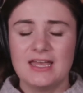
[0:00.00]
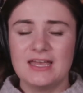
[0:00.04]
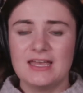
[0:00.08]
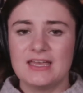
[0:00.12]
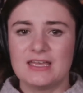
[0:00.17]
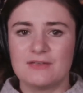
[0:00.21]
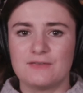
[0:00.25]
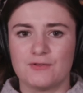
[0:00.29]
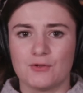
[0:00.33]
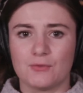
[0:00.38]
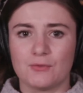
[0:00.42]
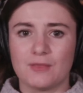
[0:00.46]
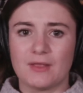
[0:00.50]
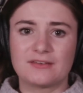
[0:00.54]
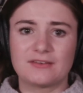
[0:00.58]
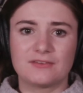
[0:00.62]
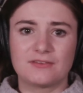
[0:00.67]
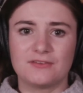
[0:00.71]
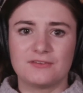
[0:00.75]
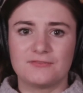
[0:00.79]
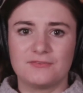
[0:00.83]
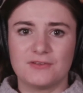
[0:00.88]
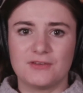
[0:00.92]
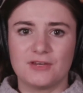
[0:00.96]
If you liked
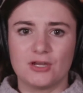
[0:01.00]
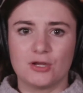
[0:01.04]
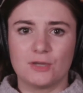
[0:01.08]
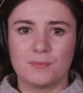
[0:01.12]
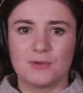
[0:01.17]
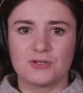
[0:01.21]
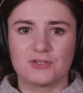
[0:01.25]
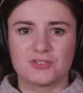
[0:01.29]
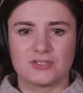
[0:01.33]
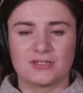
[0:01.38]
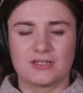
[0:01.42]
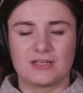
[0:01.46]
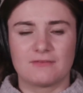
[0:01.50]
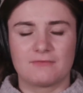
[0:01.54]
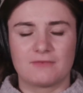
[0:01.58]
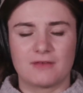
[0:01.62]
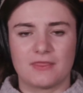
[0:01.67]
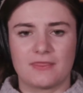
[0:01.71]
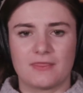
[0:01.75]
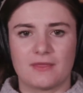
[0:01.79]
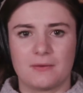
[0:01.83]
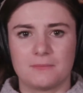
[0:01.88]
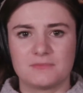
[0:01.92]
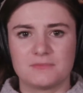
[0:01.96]
this video, be sure to give it a
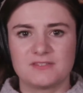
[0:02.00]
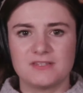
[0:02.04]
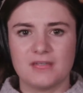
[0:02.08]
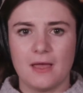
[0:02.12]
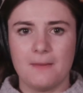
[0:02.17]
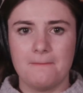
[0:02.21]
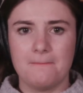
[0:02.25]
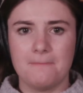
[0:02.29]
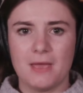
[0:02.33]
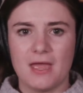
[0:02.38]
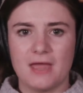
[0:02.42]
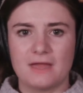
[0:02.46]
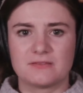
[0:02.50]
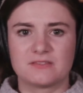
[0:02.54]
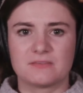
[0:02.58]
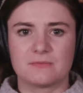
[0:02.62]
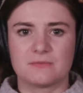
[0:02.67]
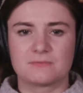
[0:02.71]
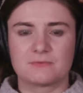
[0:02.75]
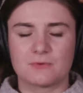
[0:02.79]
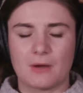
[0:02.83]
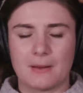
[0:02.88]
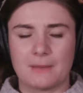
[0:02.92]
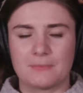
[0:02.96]
thumbs up and
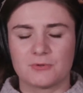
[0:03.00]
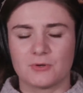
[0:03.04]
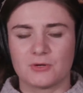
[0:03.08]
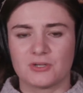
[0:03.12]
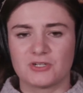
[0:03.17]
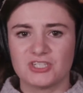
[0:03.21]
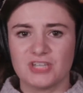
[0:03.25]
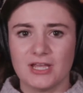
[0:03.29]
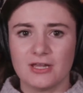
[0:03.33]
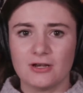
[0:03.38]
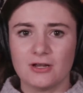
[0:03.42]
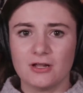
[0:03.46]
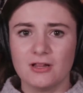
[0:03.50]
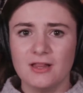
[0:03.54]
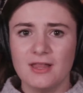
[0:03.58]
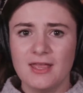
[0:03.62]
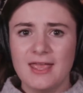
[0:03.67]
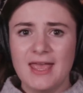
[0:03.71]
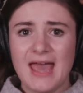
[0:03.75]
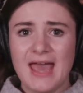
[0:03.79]
subscribe to our channel.